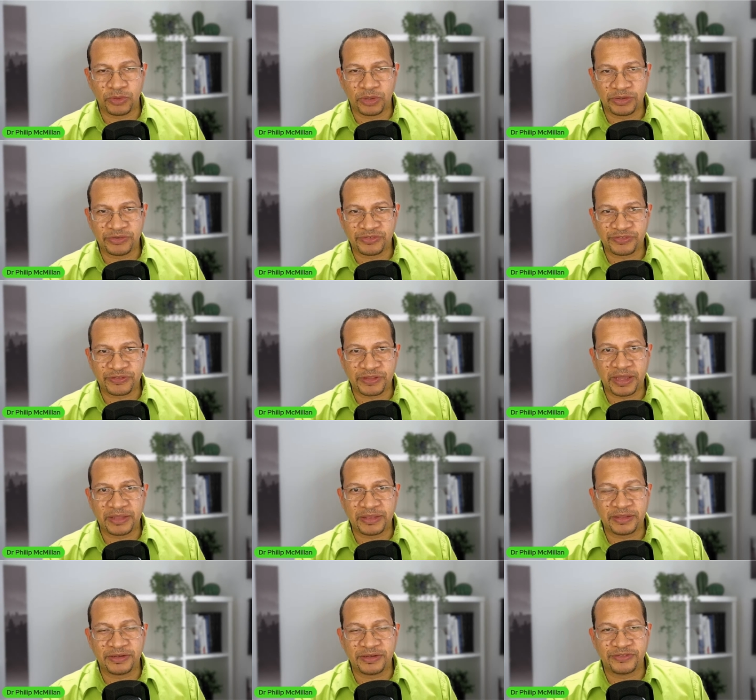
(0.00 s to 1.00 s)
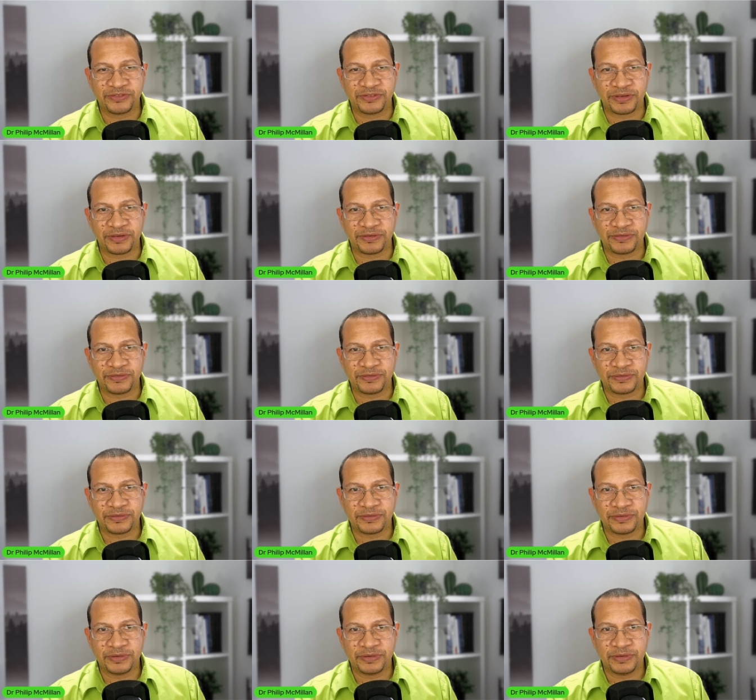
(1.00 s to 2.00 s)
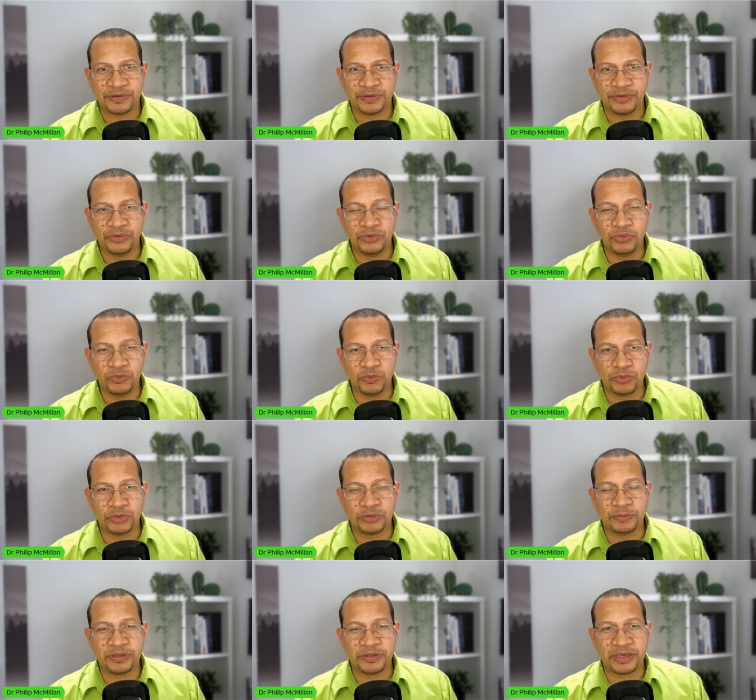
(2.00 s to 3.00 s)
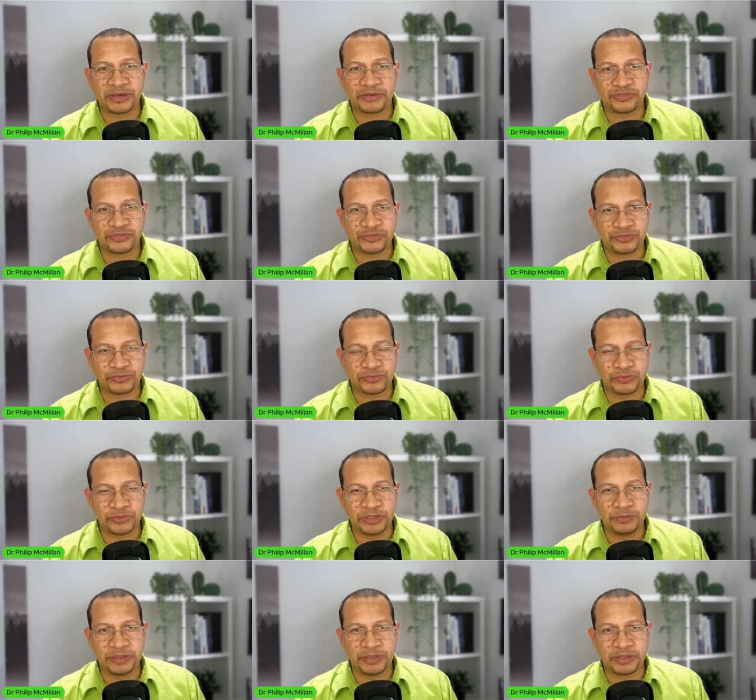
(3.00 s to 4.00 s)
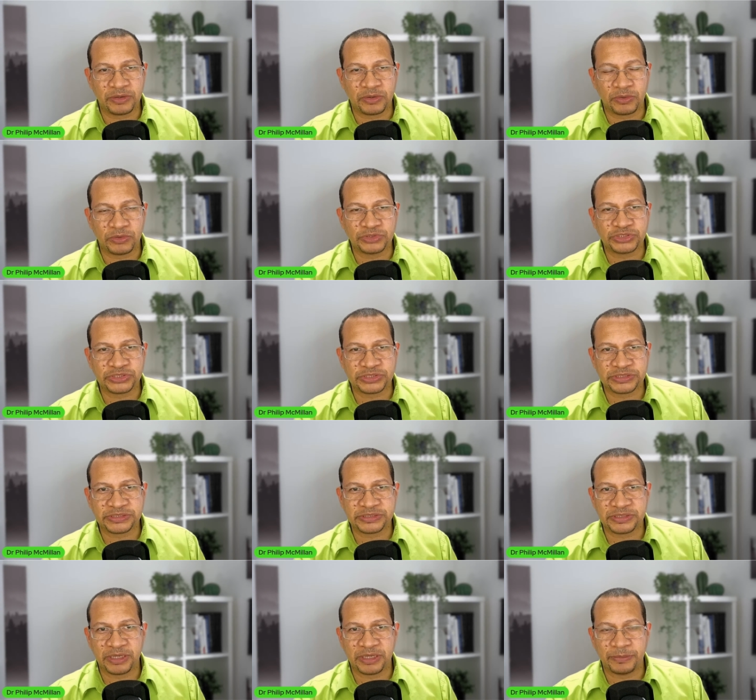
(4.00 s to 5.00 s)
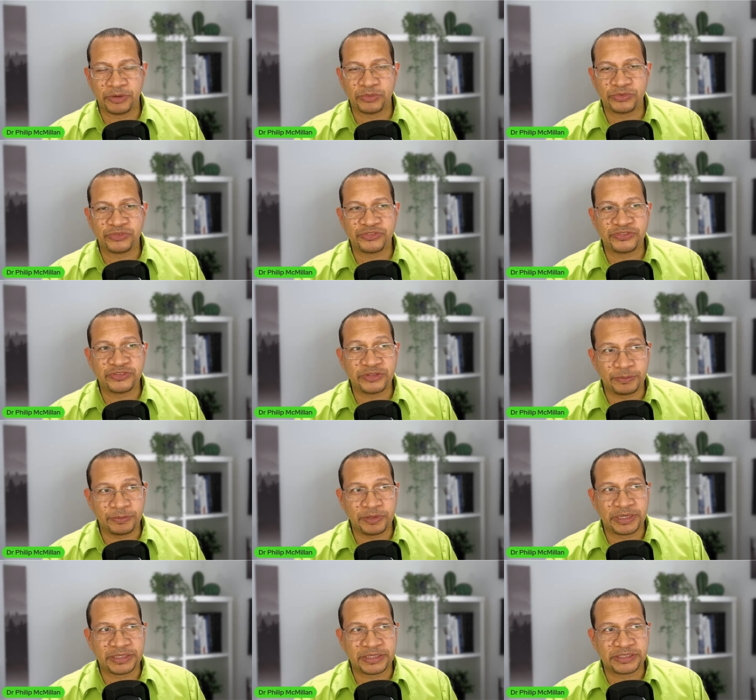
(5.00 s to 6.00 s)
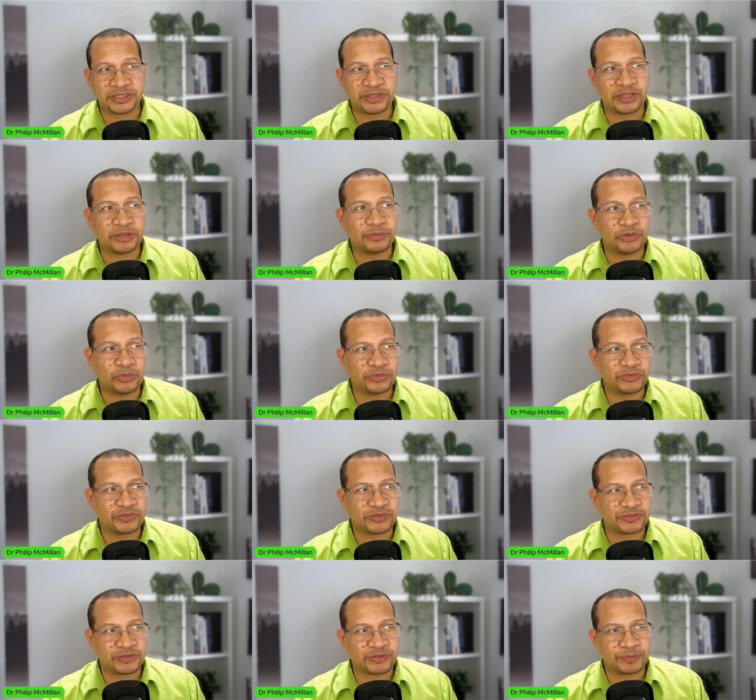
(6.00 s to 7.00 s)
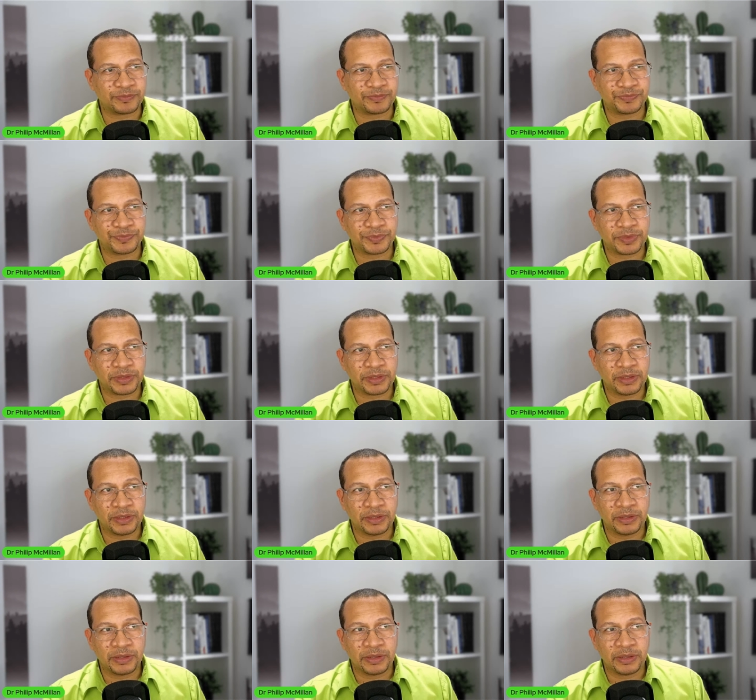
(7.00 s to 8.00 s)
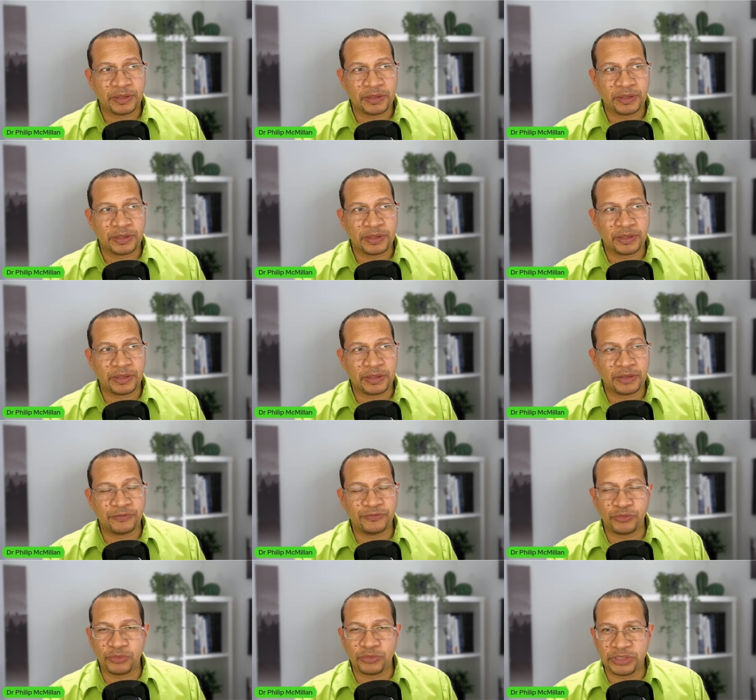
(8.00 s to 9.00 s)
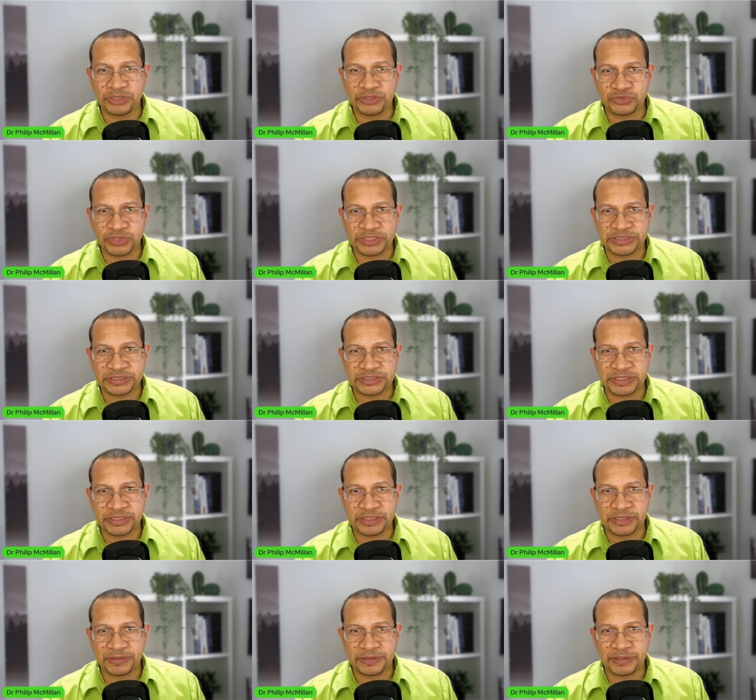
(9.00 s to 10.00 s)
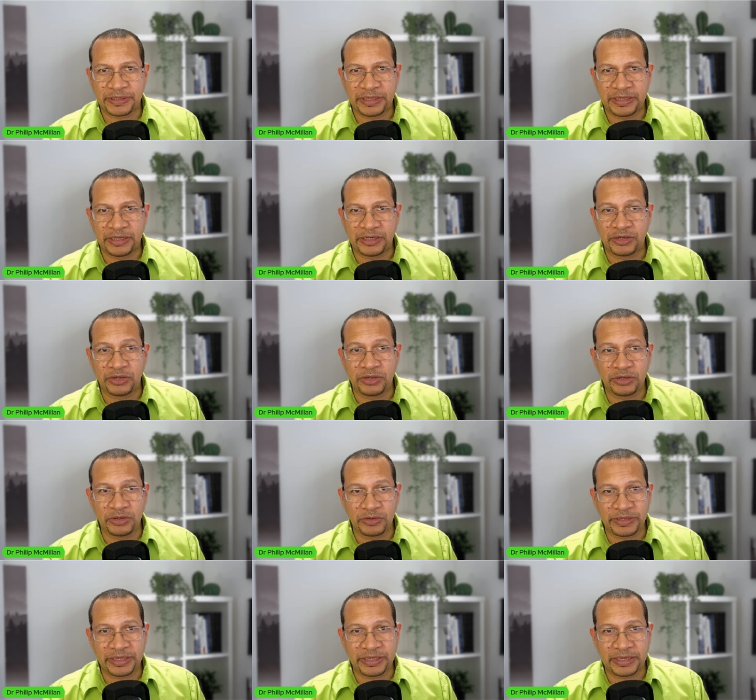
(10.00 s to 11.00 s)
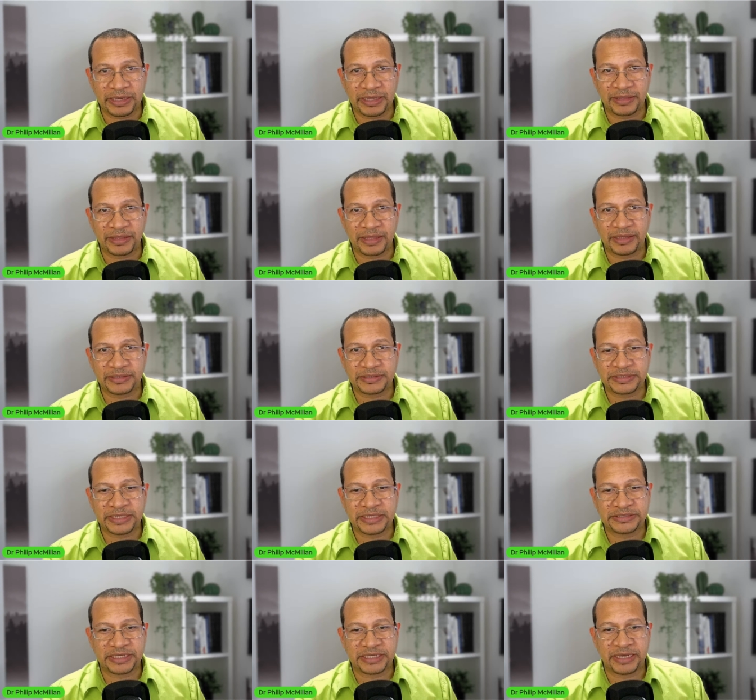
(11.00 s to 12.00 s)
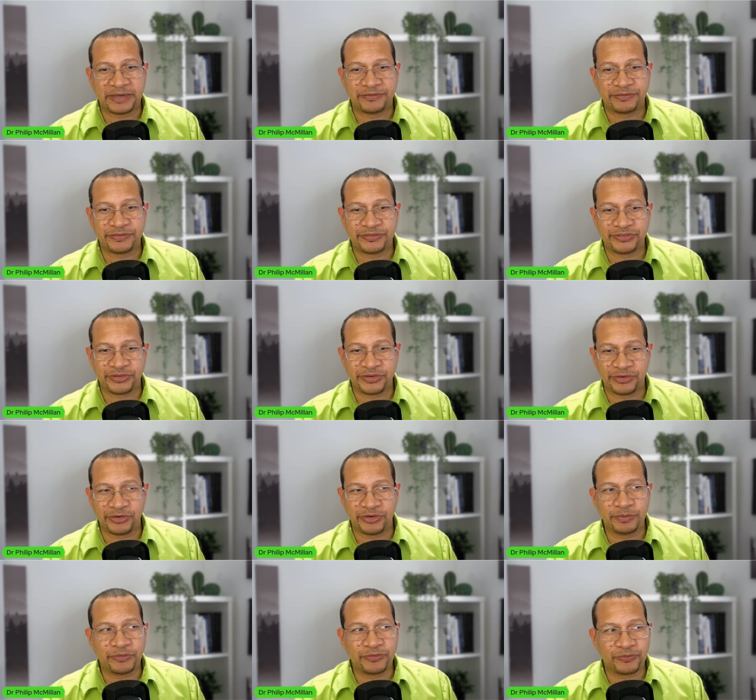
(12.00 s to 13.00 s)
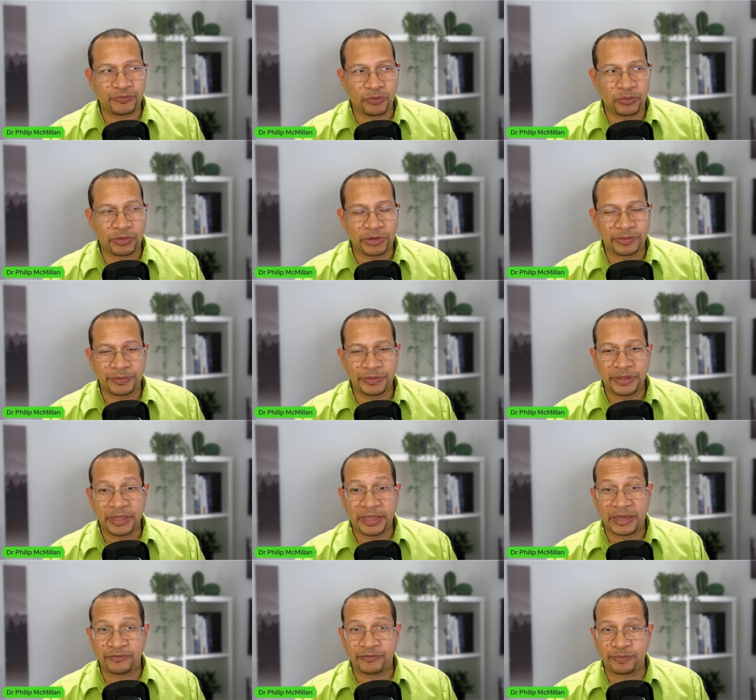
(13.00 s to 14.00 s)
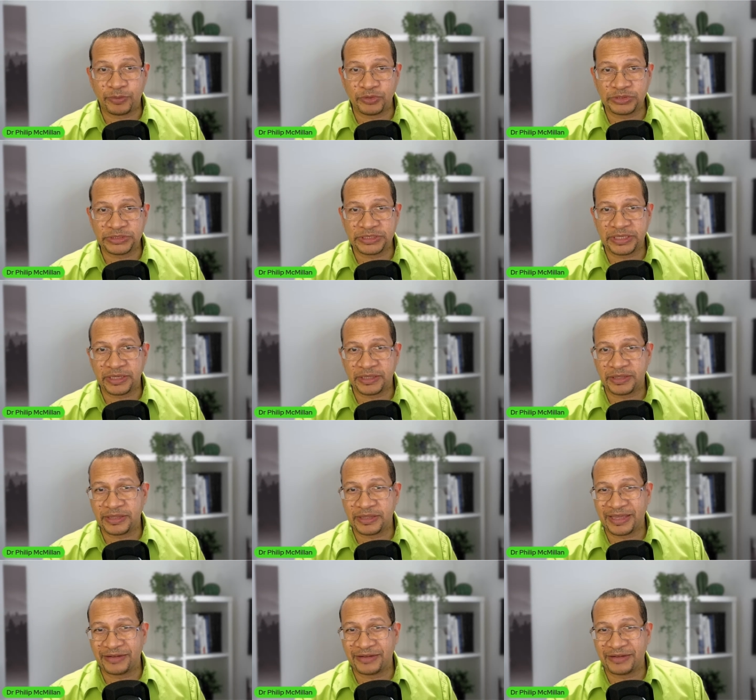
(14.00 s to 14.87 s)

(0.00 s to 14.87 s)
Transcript: understand the disease, you would be extremely cautious about stimulating the immune system. If you are interested in looking at that, as I have shared before, I've put together the